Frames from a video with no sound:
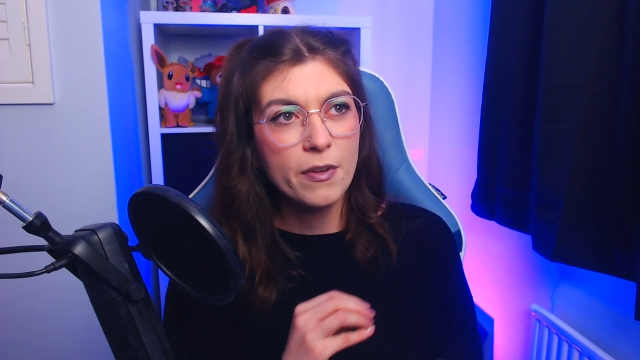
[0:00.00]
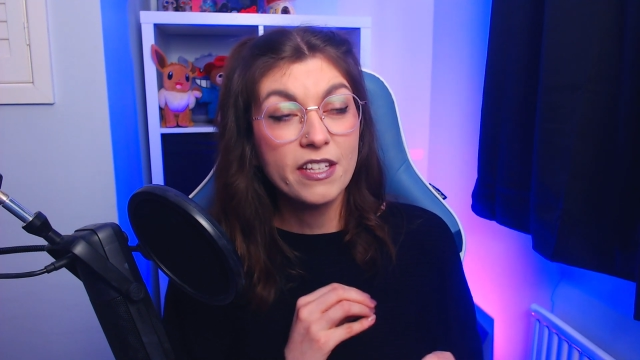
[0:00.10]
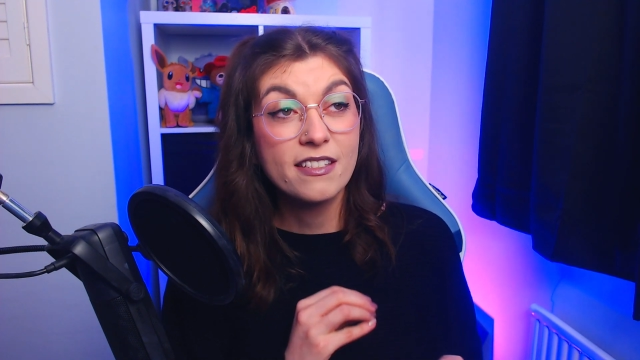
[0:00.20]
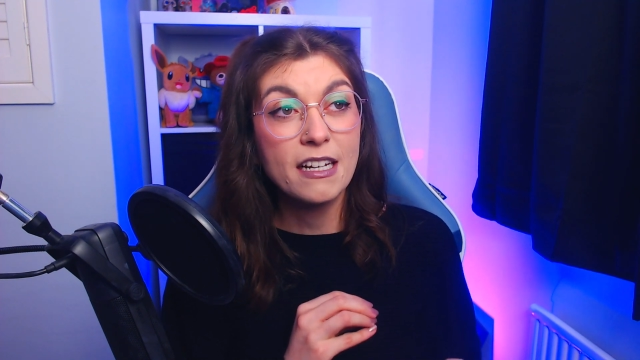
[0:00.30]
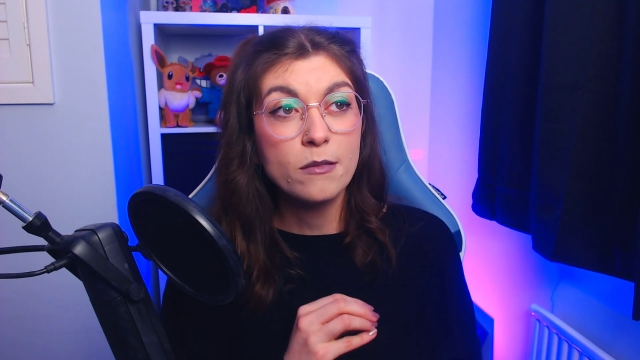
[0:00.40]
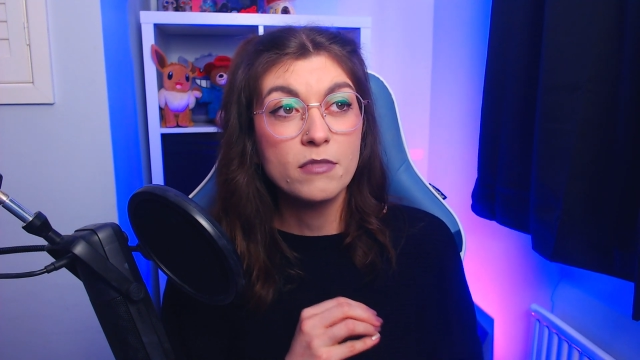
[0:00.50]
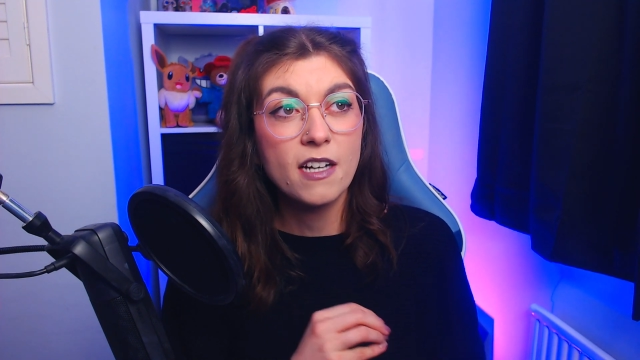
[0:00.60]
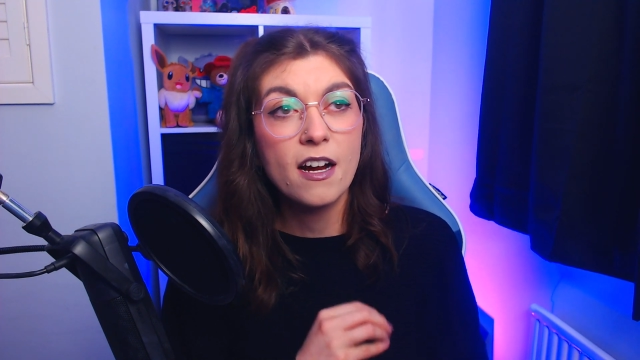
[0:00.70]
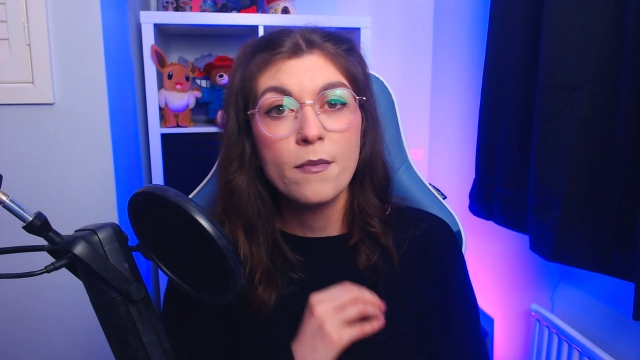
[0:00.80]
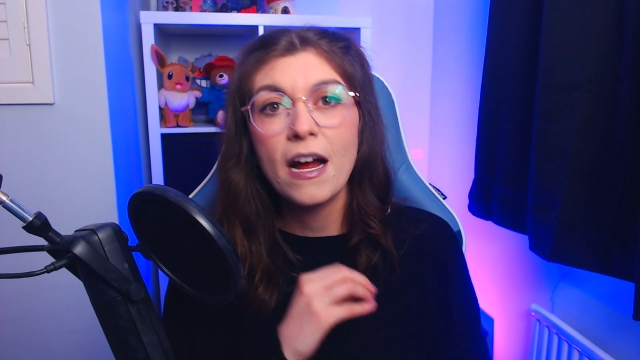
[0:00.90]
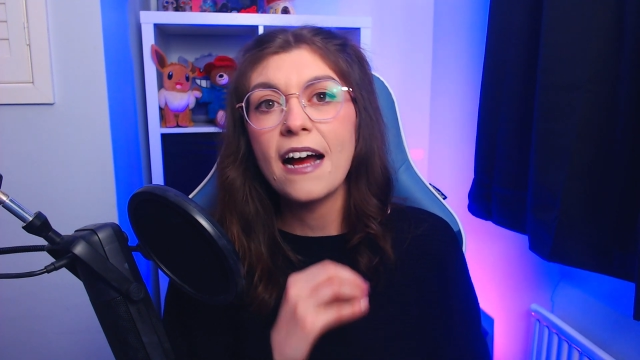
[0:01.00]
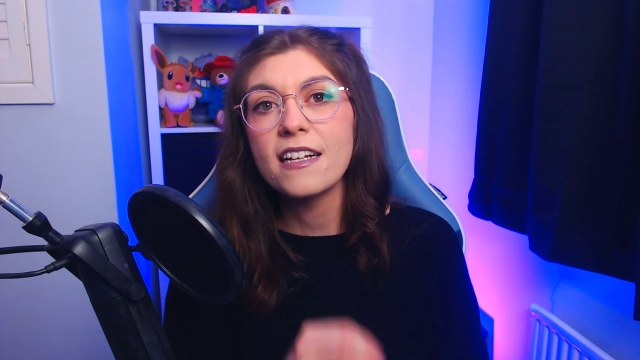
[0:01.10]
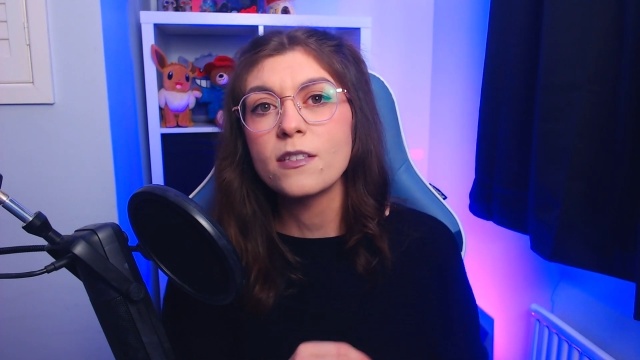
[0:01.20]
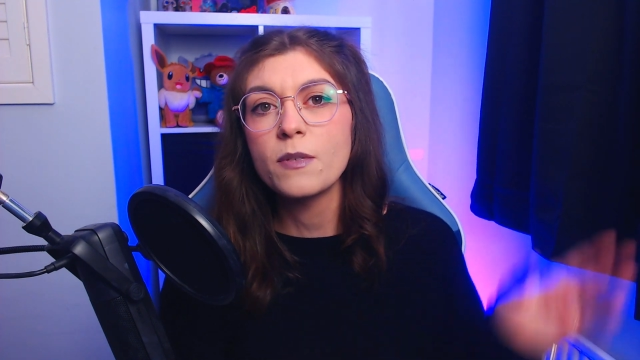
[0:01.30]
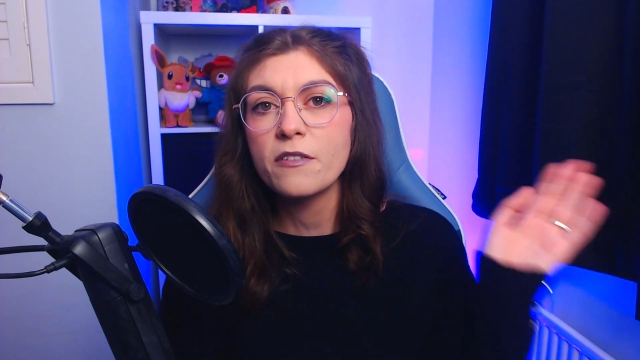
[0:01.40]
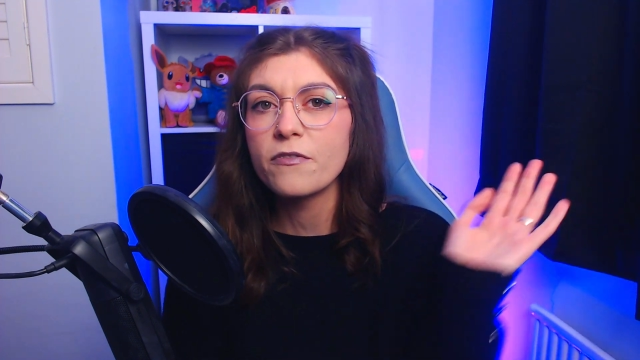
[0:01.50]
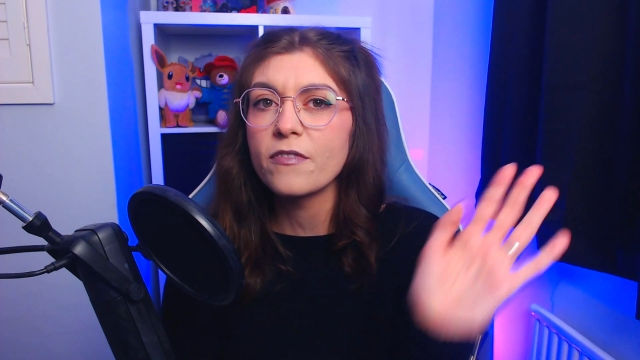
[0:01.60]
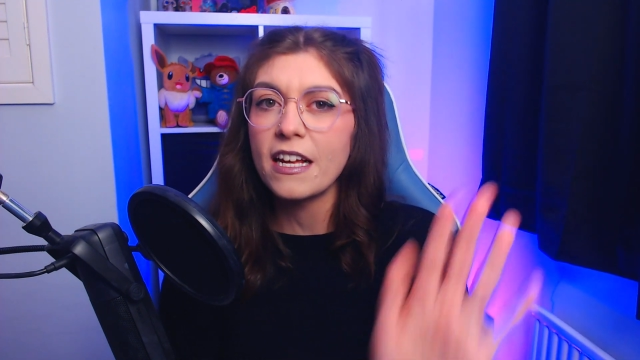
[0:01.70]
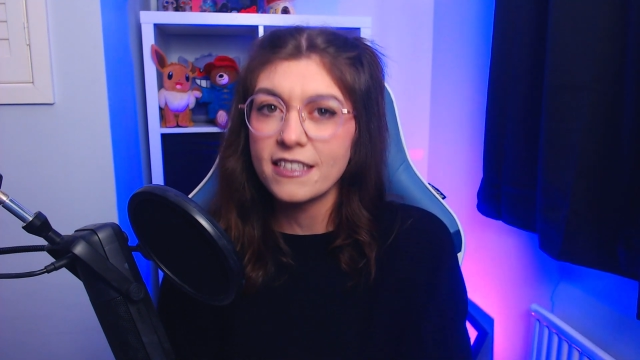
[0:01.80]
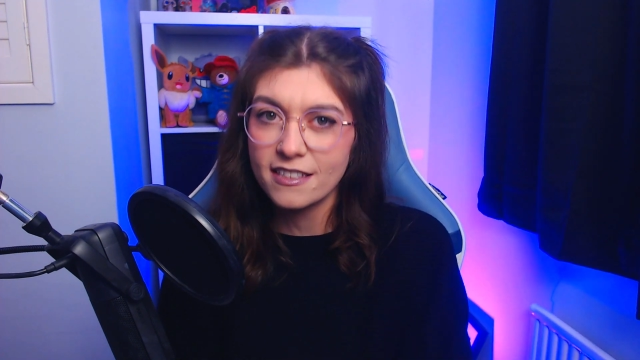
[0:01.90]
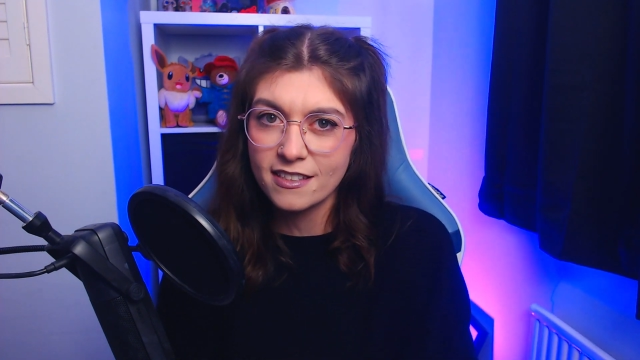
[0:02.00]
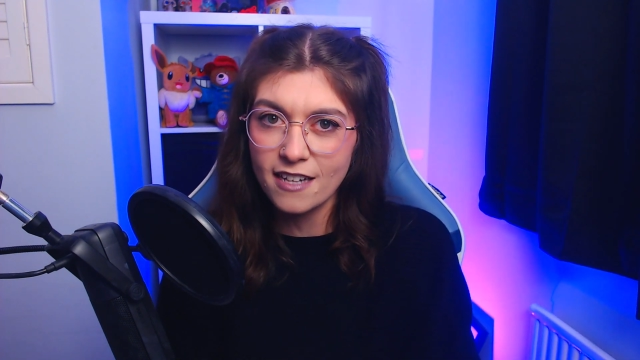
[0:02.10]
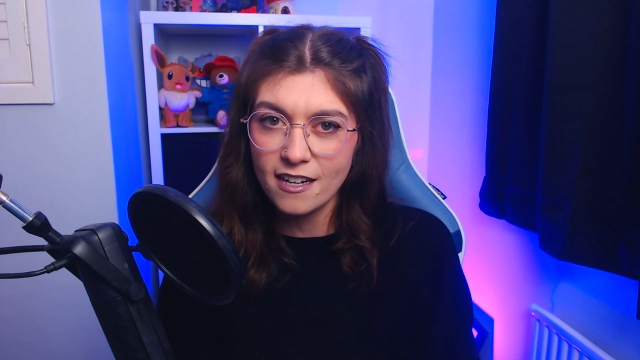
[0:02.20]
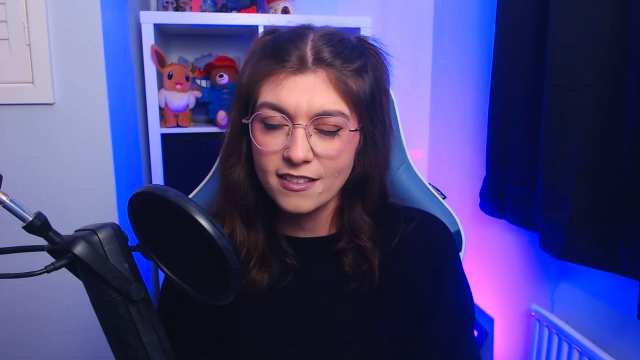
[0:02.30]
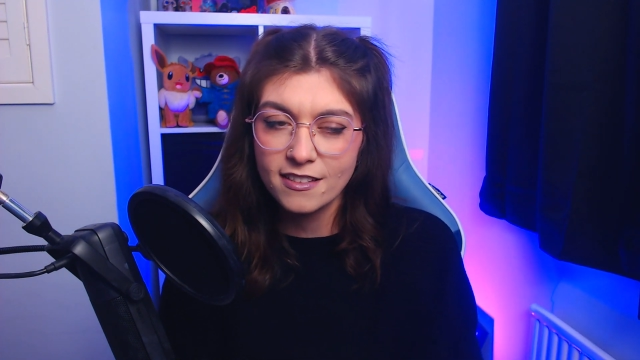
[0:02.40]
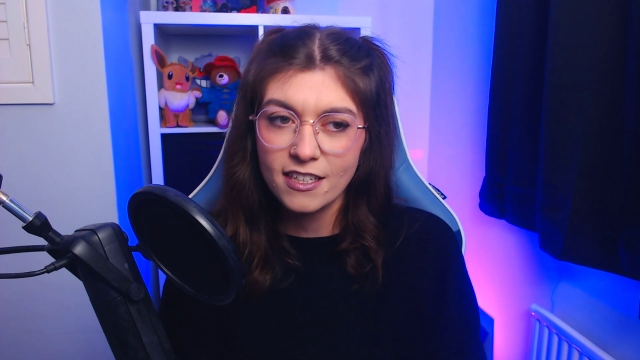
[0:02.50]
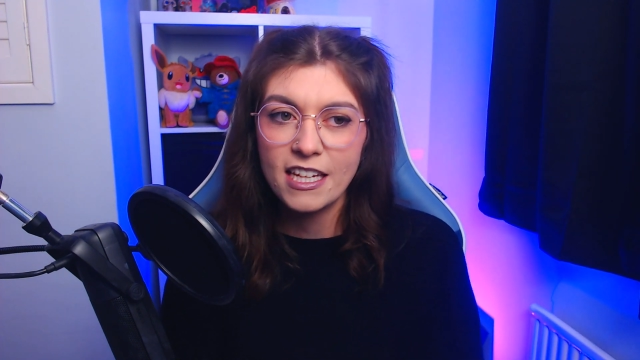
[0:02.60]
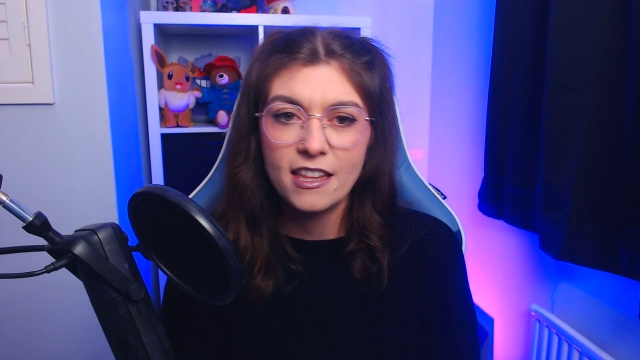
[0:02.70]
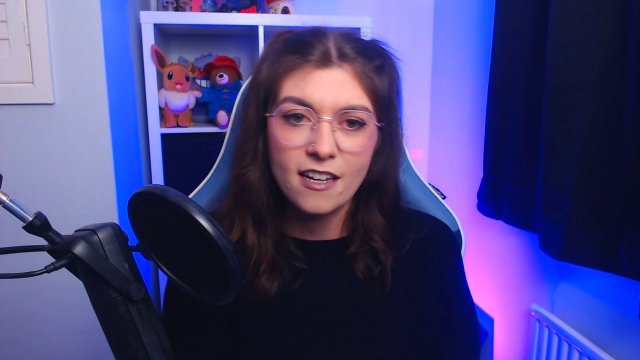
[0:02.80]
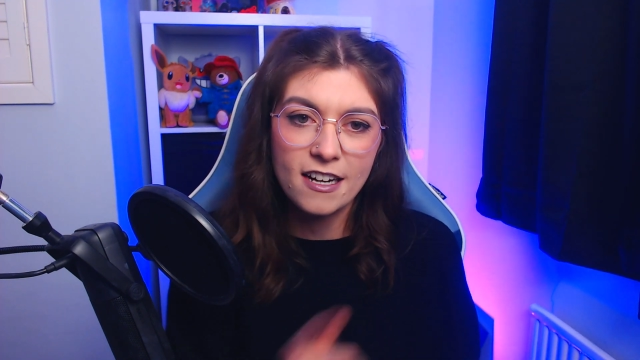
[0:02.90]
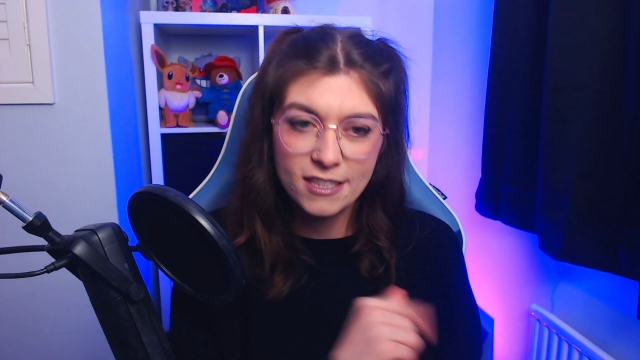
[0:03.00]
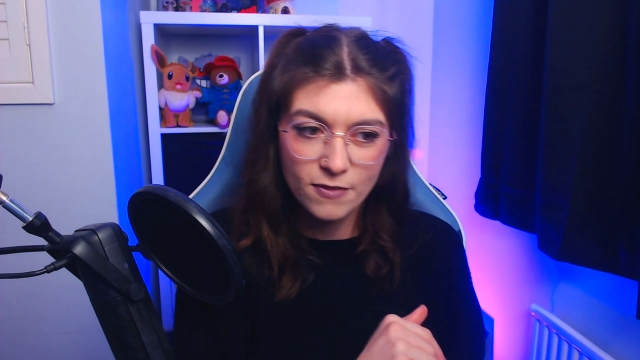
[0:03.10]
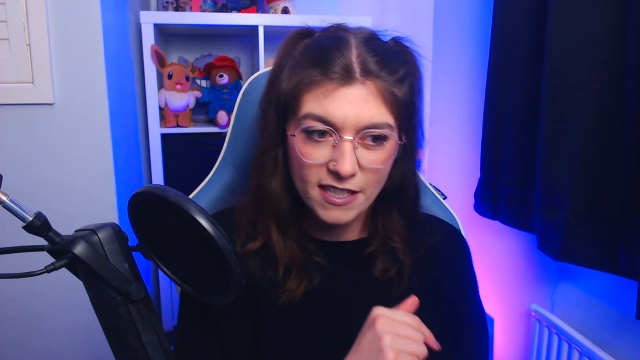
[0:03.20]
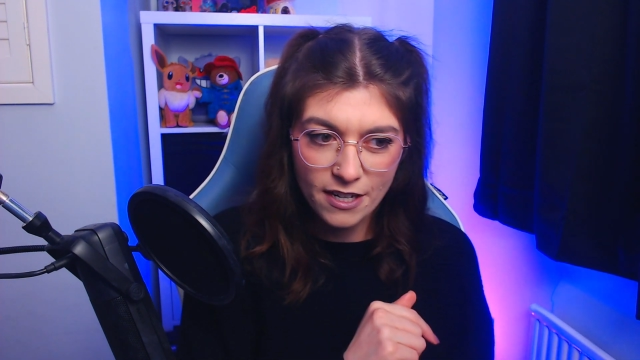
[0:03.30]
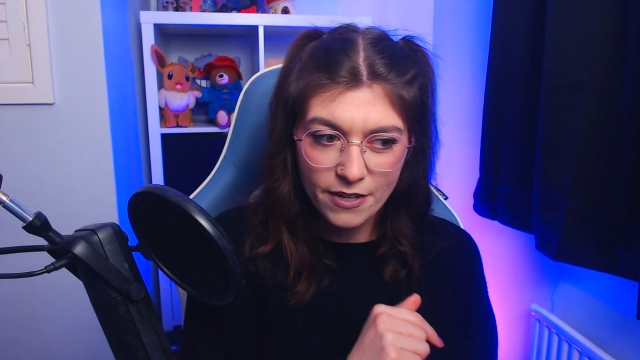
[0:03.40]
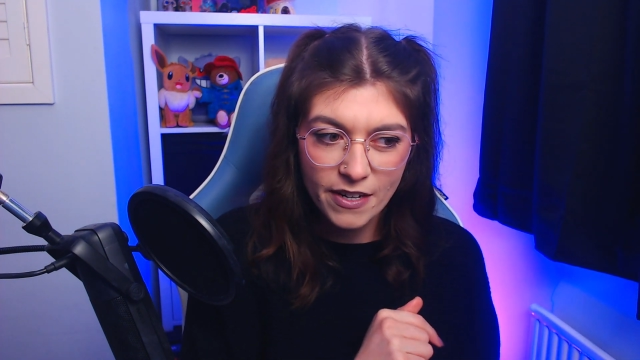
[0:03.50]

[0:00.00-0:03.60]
but at the same time, as we've like discussed in the last video,